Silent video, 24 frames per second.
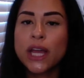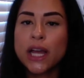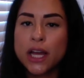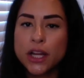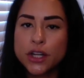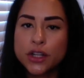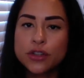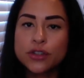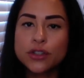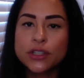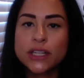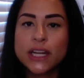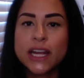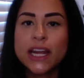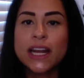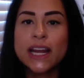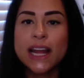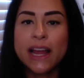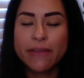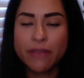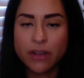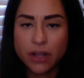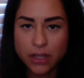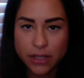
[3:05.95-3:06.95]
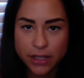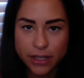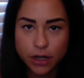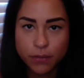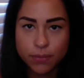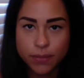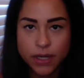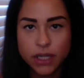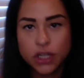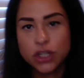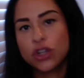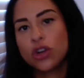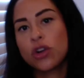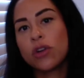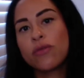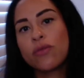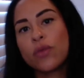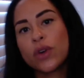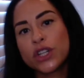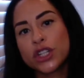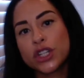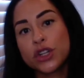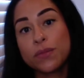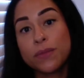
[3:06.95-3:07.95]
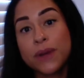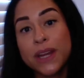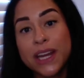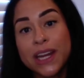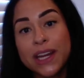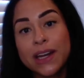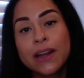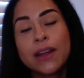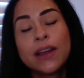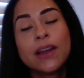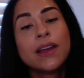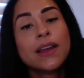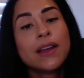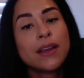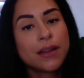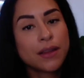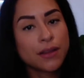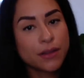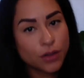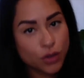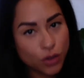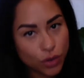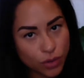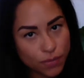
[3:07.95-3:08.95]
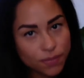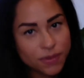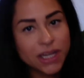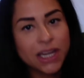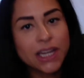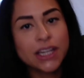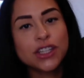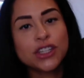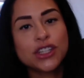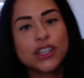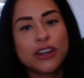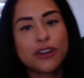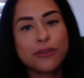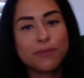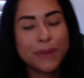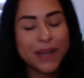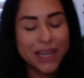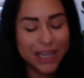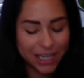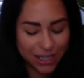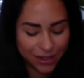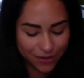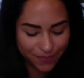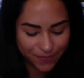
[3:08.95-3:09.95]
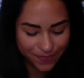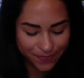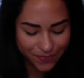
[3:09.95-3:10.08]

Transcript: understand and have a clear picture of what you mean to obtain shared meaning.